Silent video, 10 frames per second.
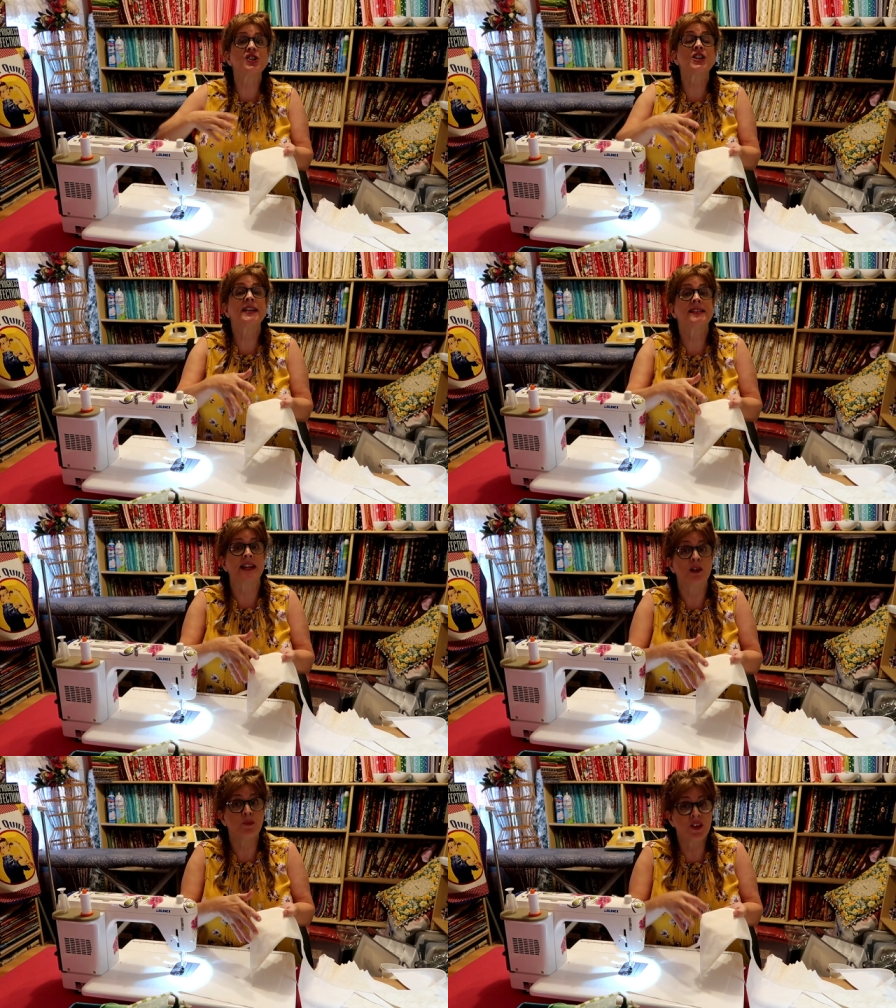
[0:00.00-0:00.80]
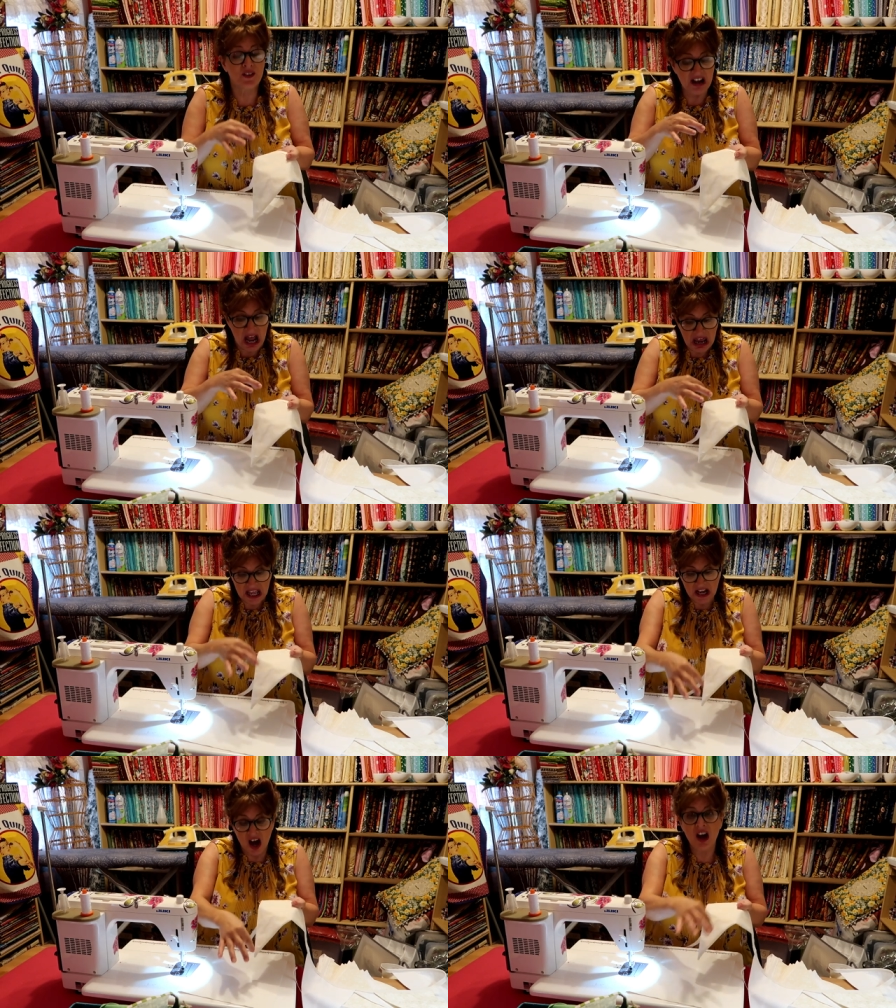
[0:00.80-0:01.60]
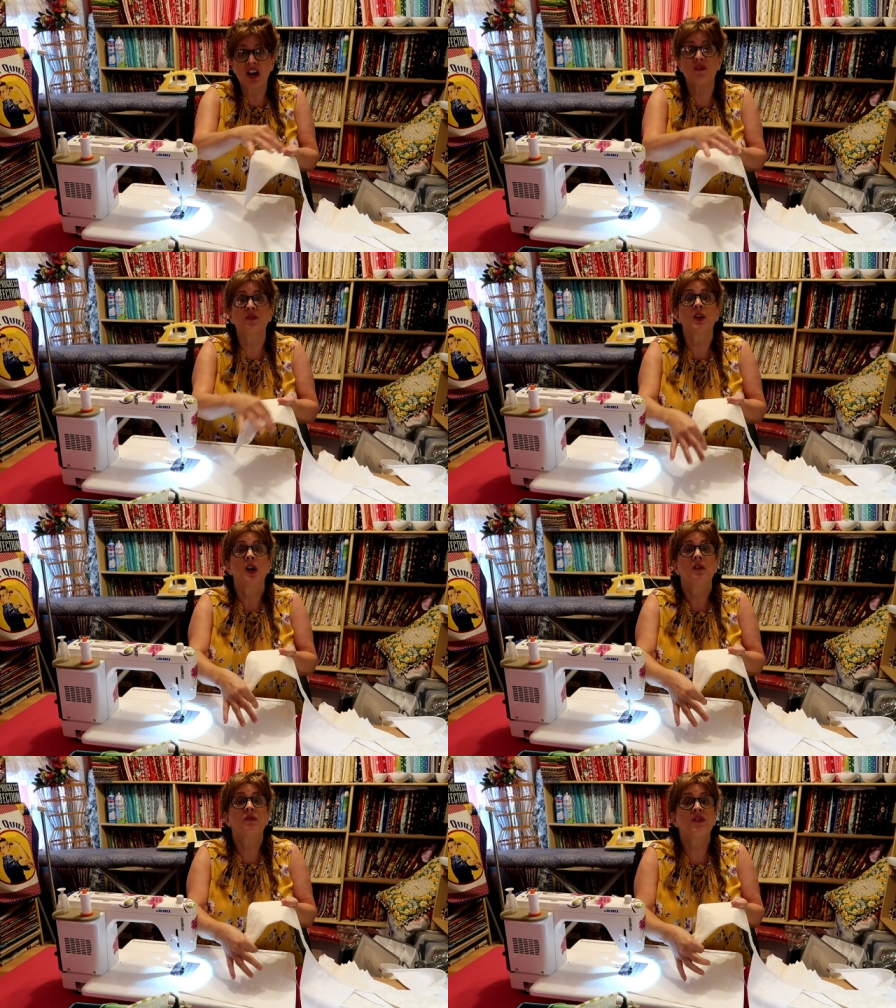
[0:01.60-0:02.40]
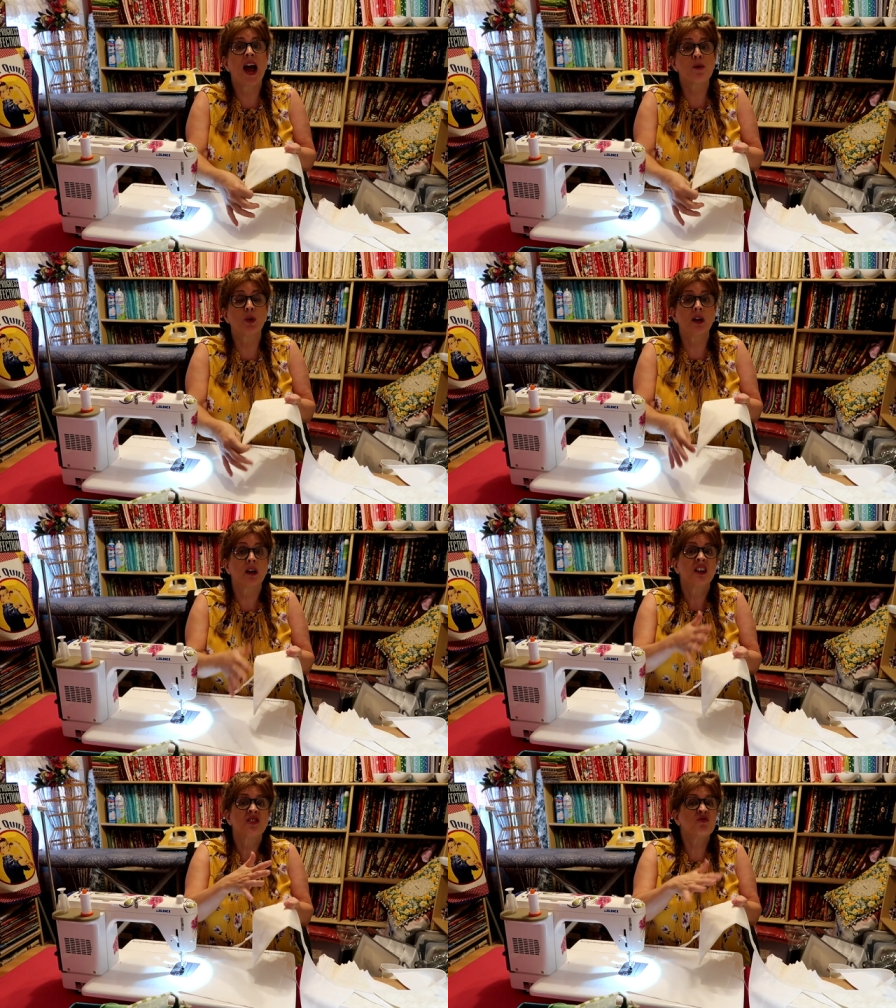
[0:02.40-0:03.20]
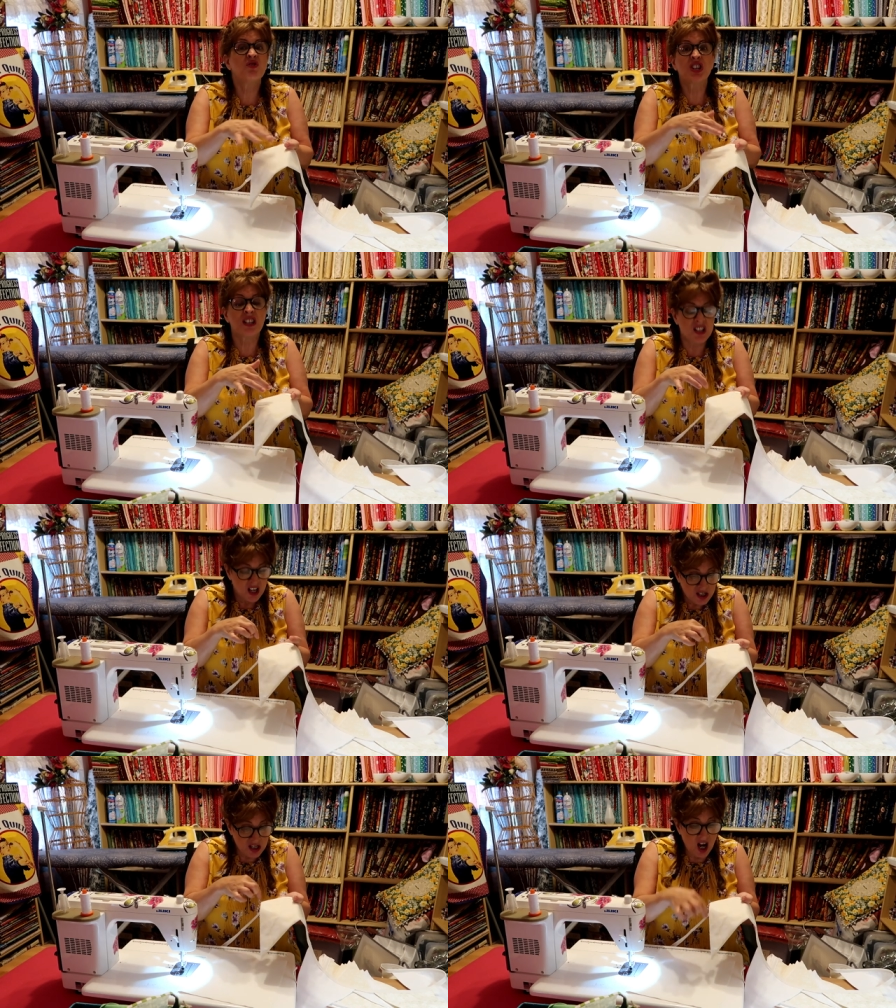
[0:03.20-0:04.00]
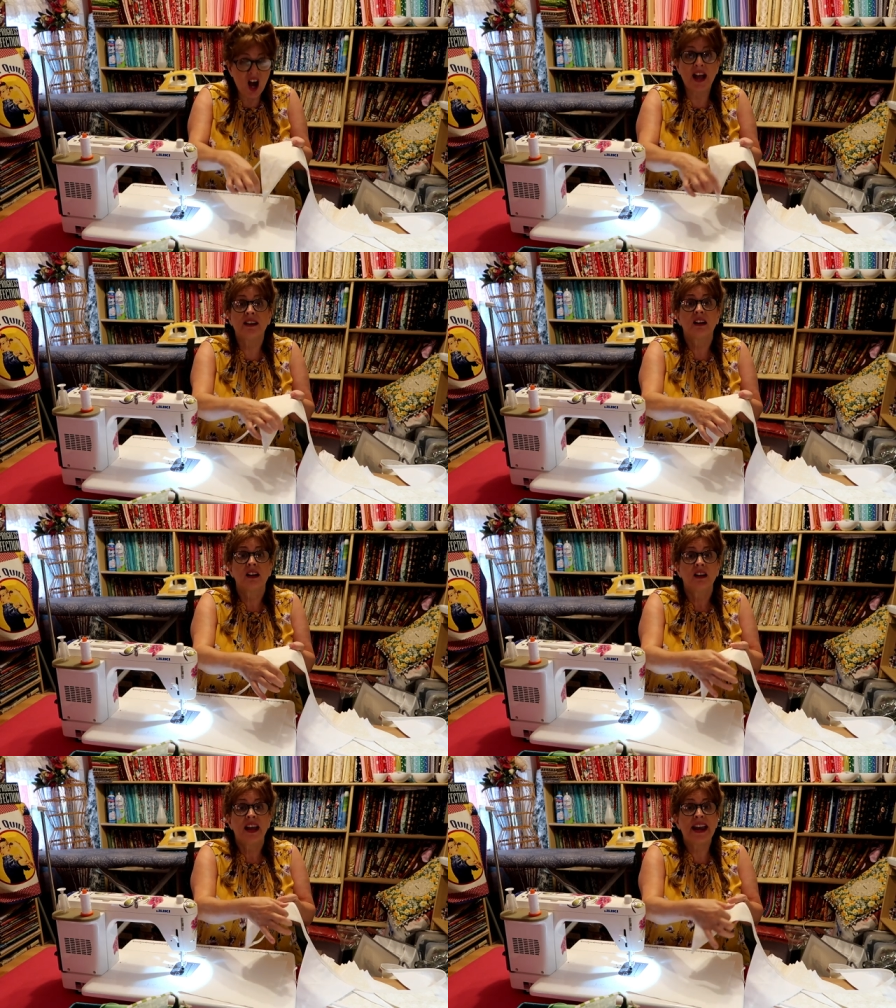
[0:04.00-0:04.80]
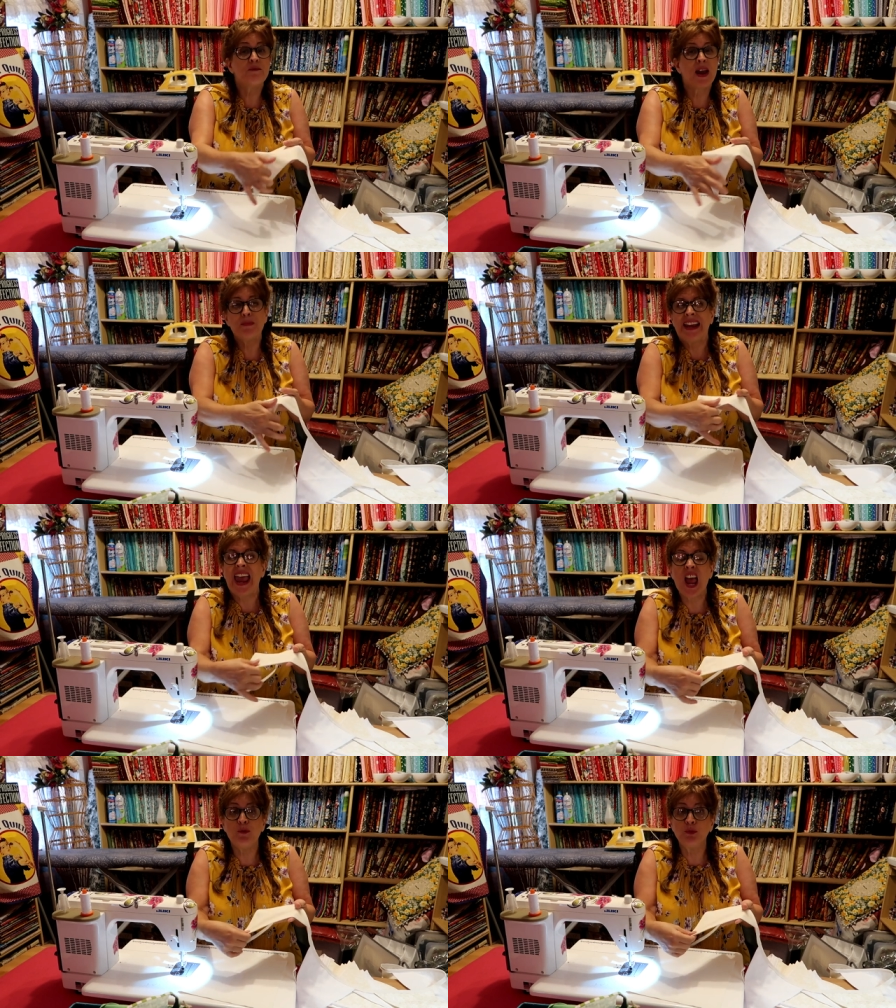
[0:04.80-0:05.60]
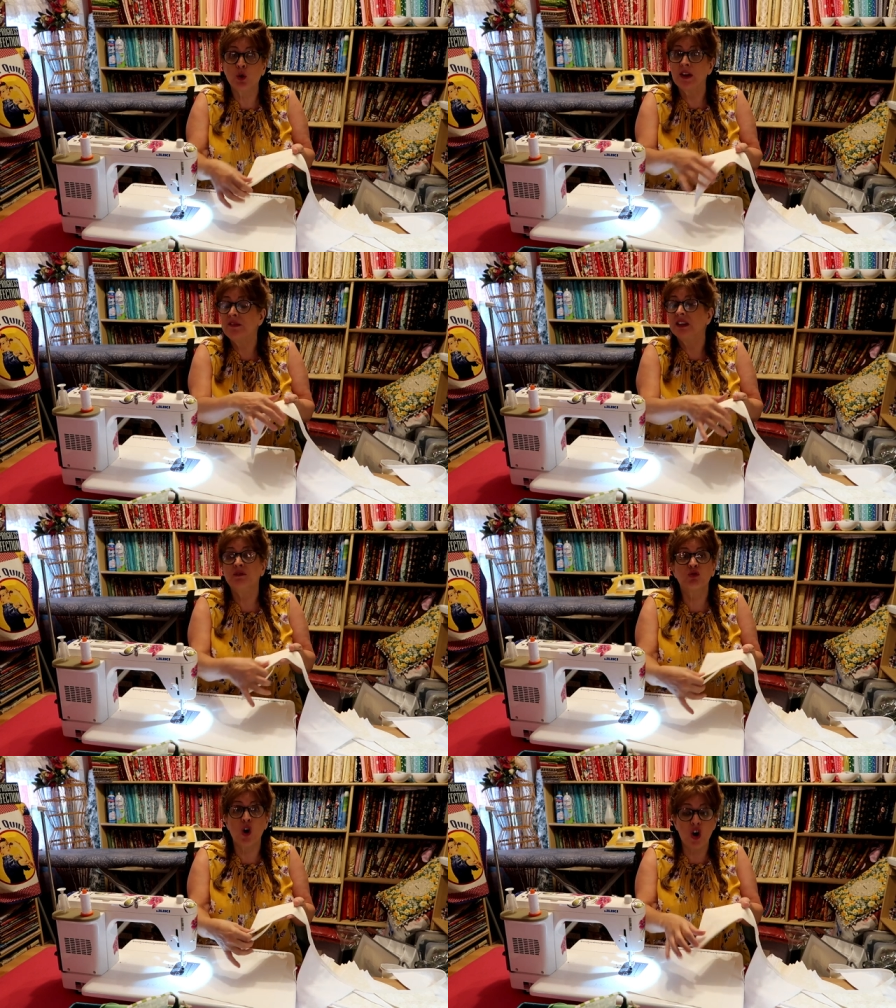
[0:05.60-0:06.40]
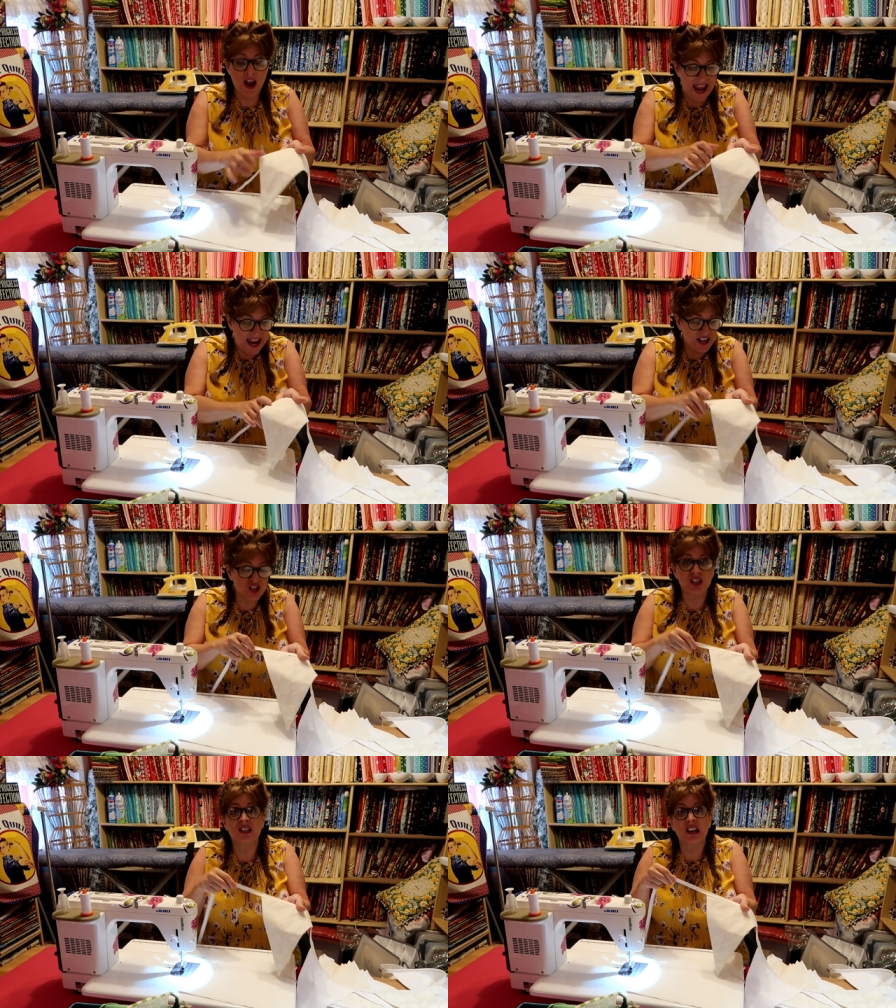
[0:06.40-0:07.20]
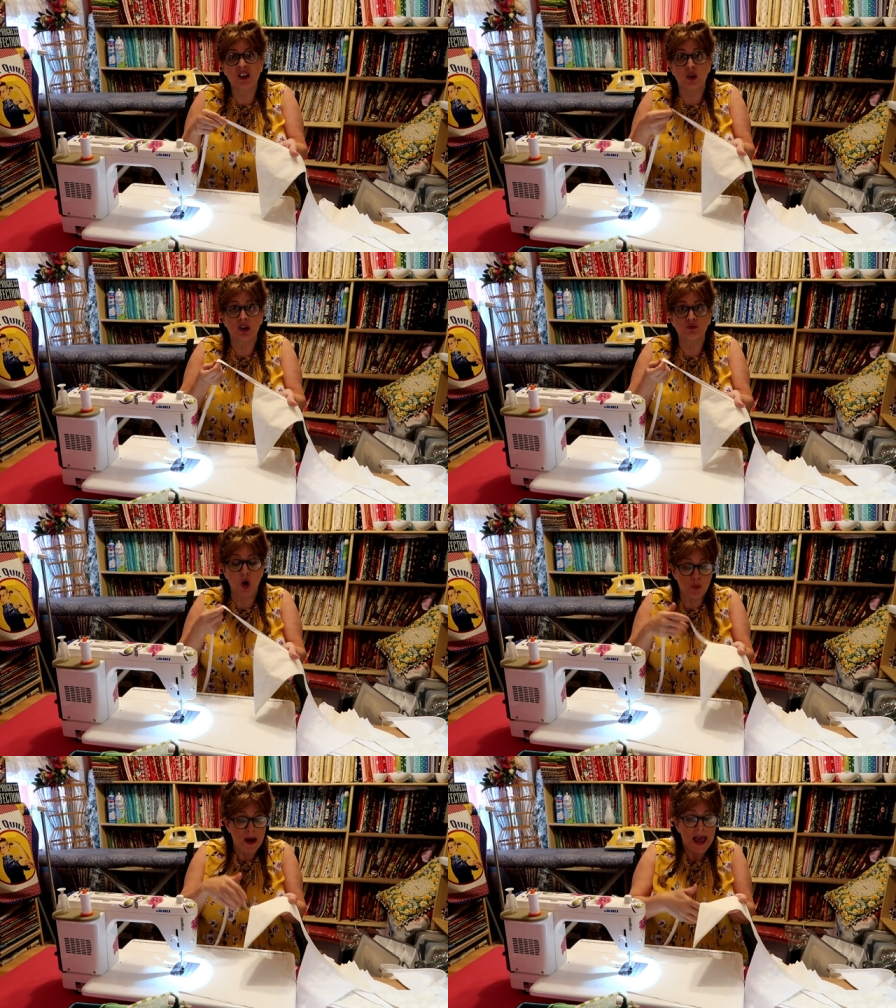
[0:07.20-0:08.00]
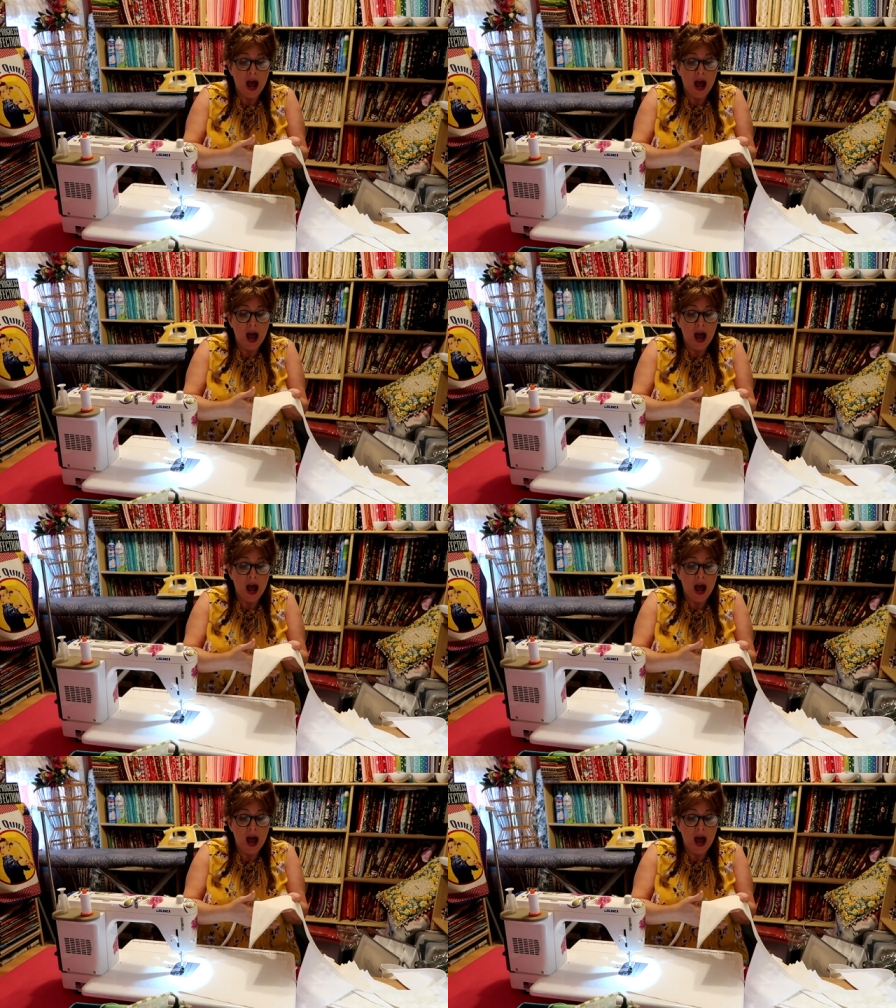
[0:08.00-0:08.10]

cheesy. They're not like a hunk of fabric just cut and maybe hemmed or even raw edge and stuck on a rope.